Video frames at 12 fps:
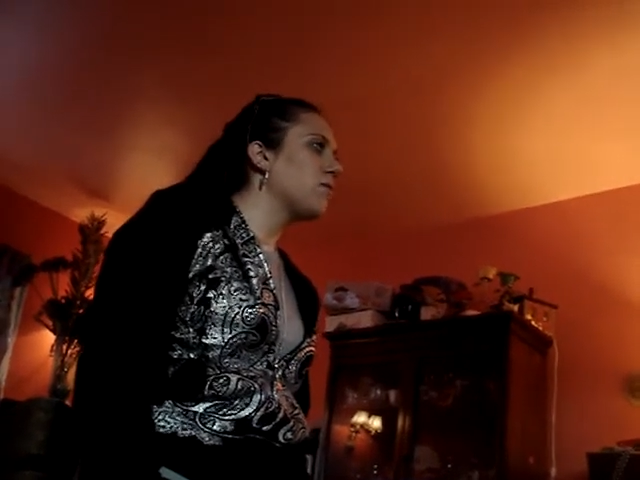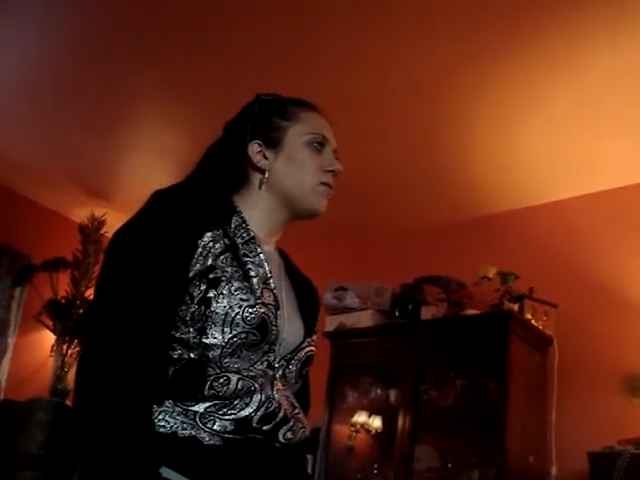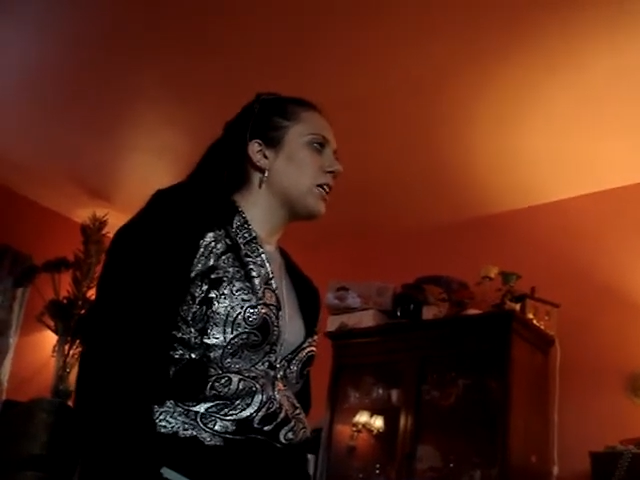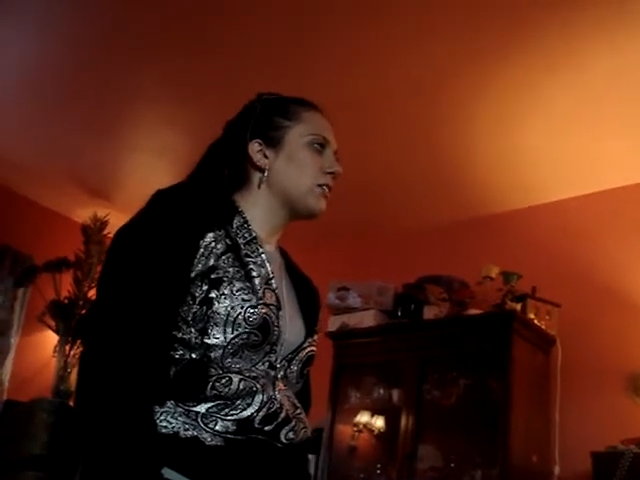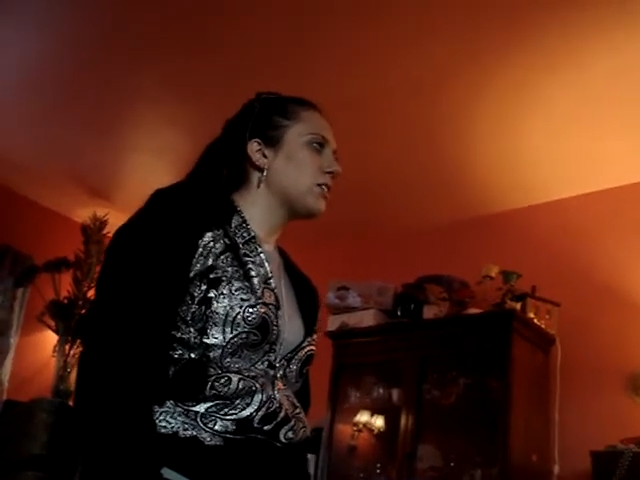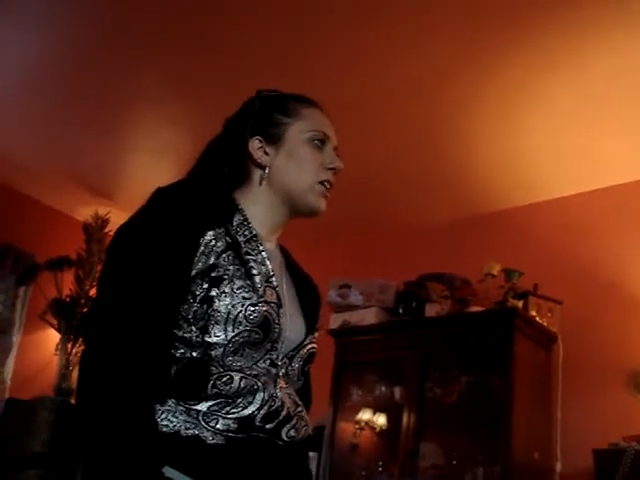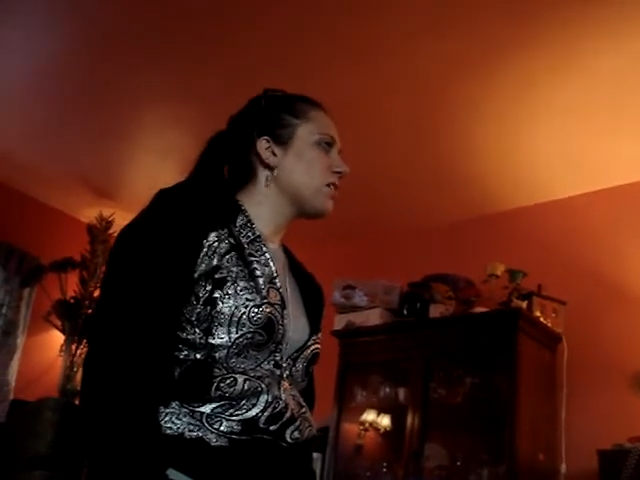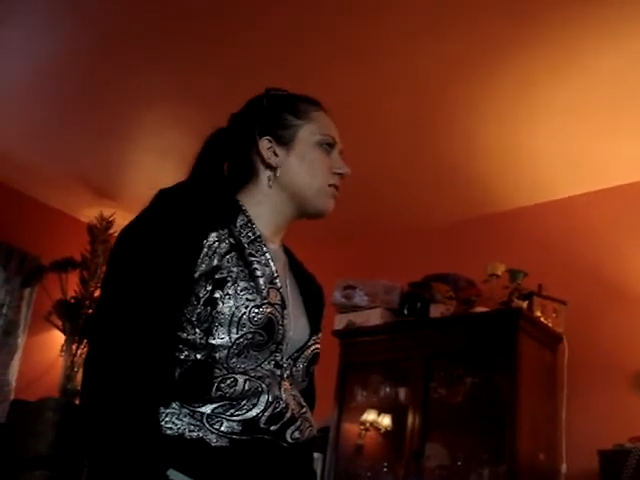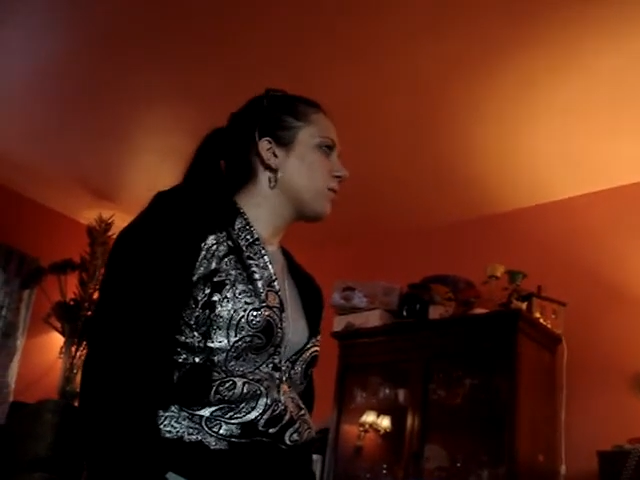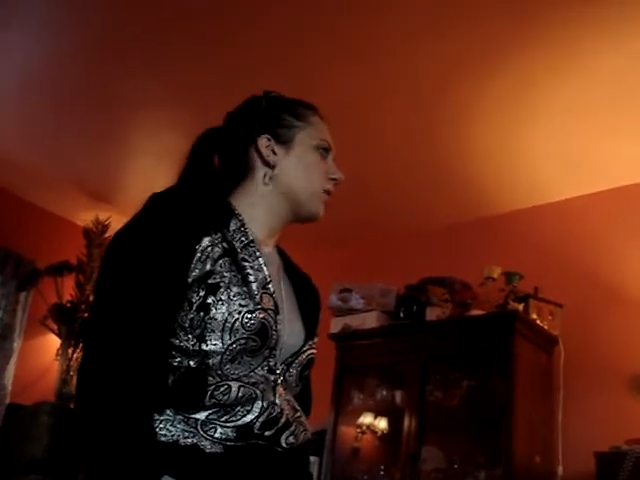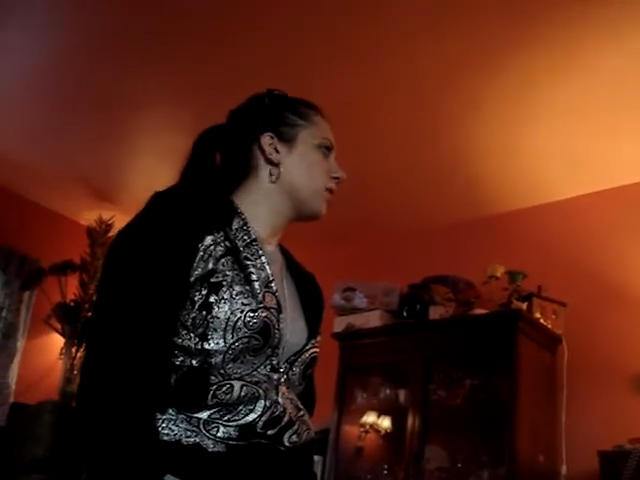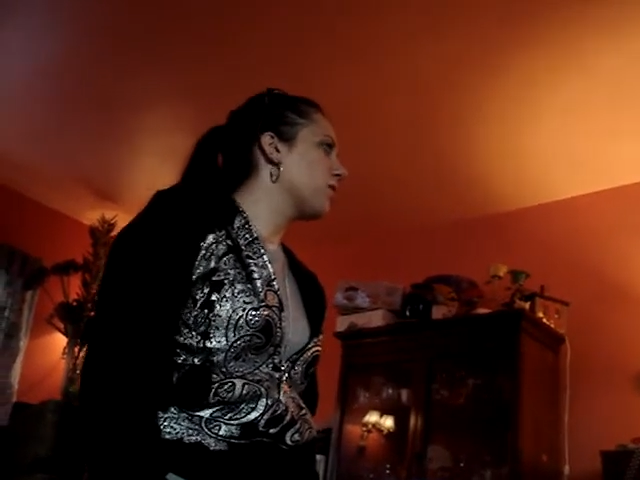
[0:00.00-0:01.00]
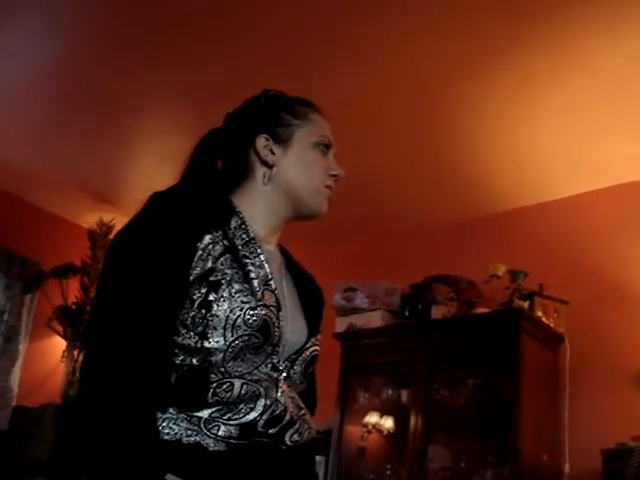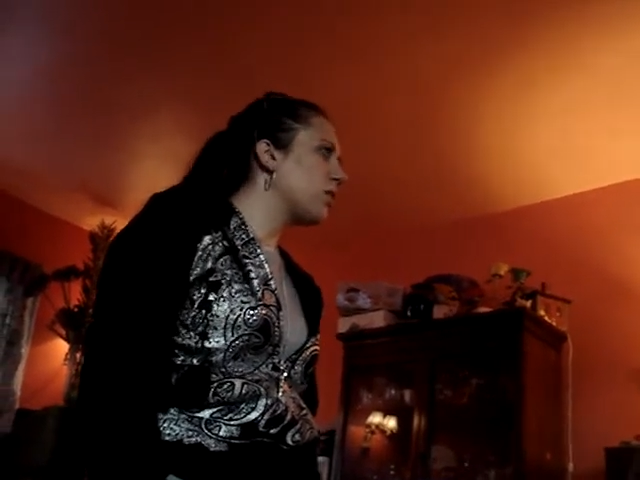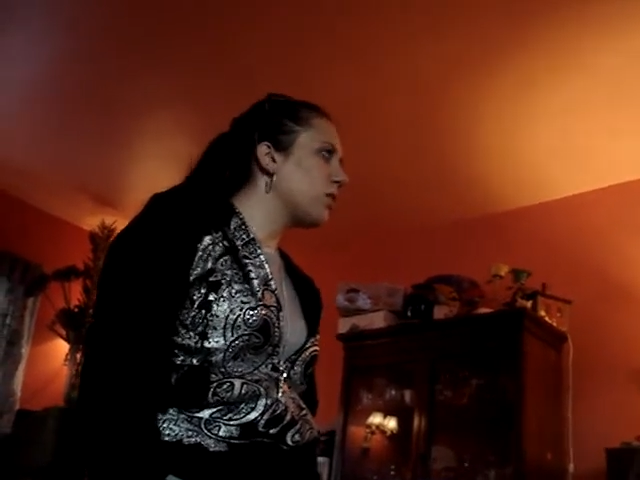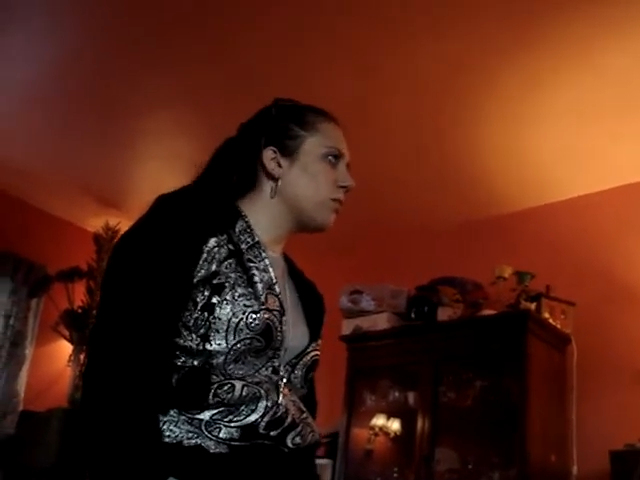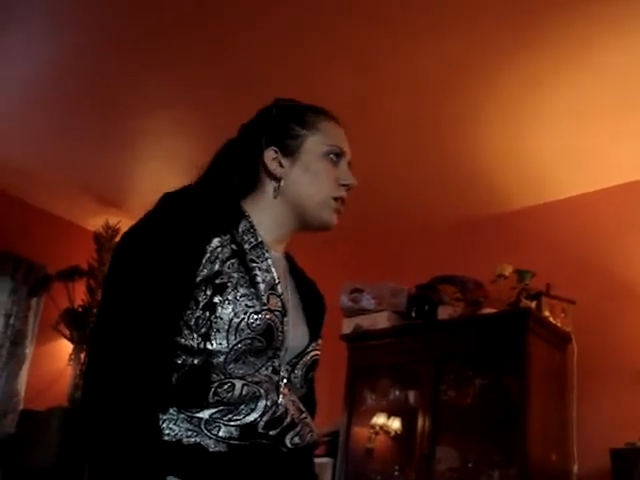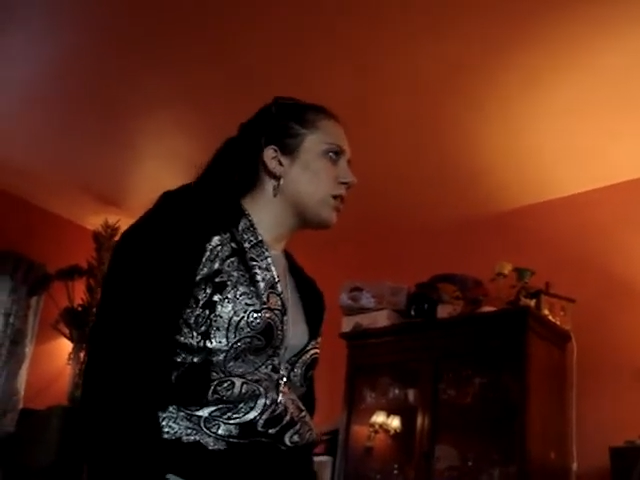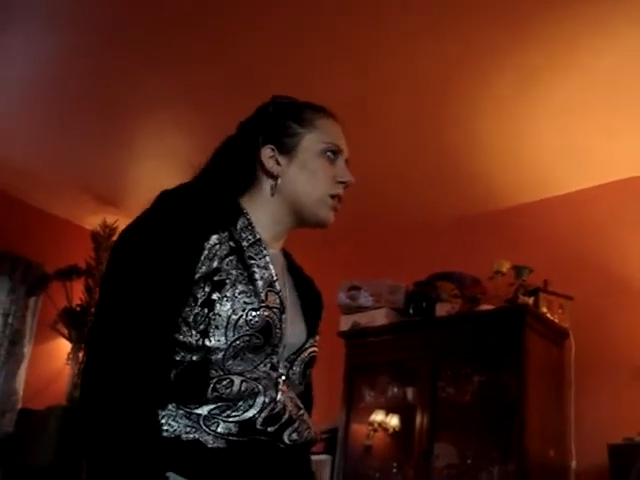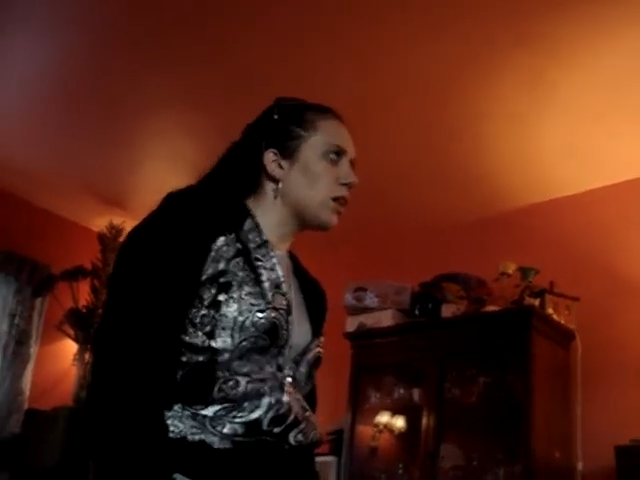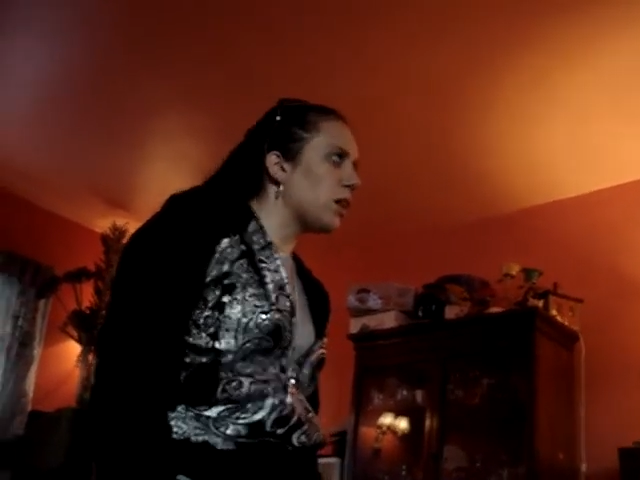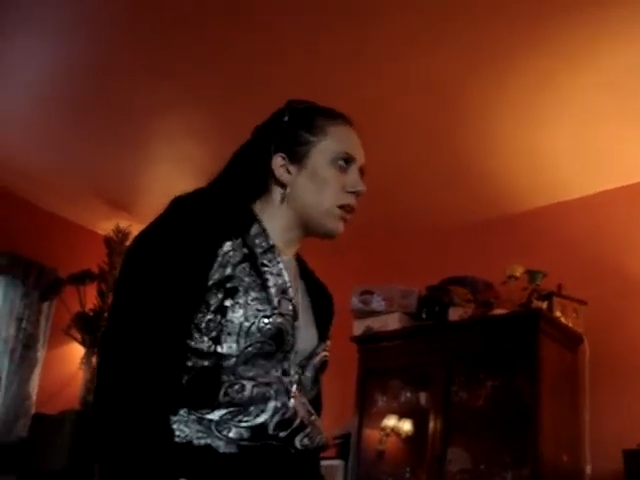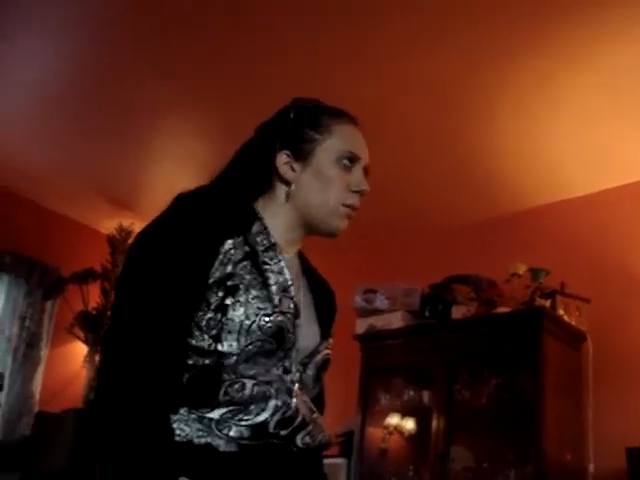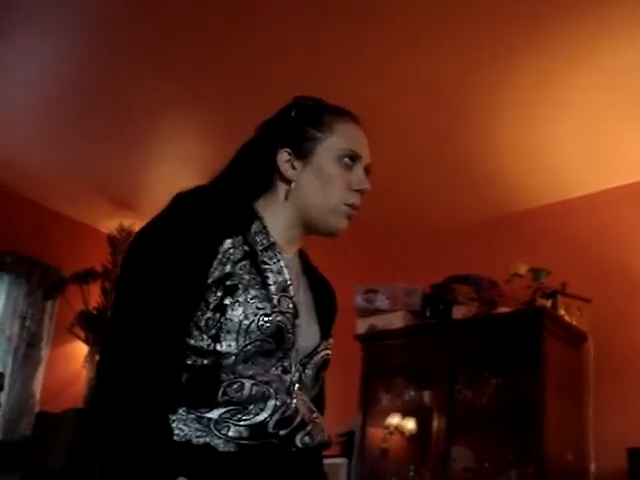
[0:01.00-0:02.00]
If that's the case, I'm not giving you
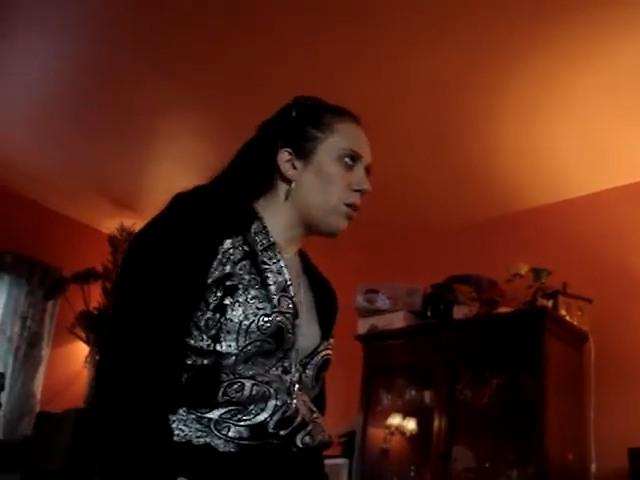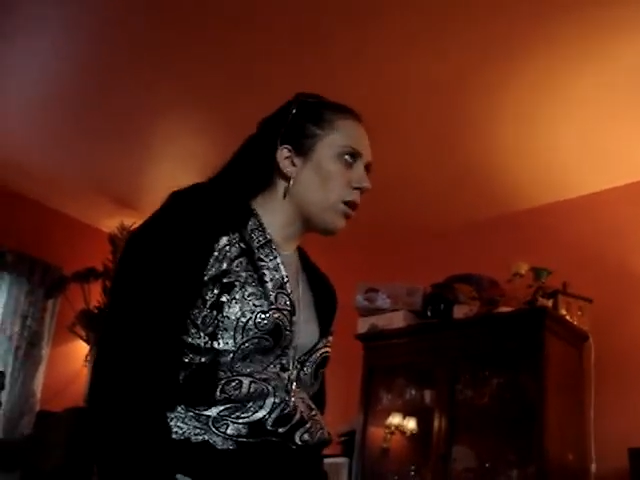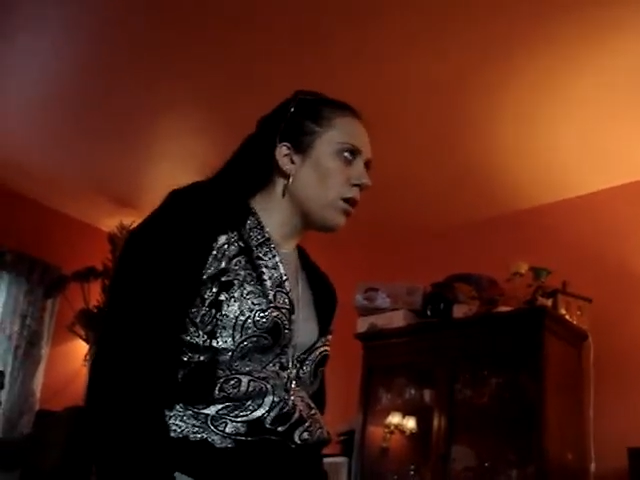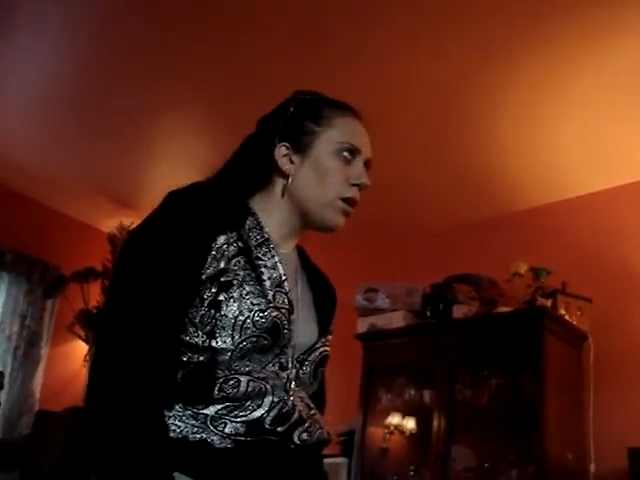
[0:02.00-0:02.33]
anything anymore.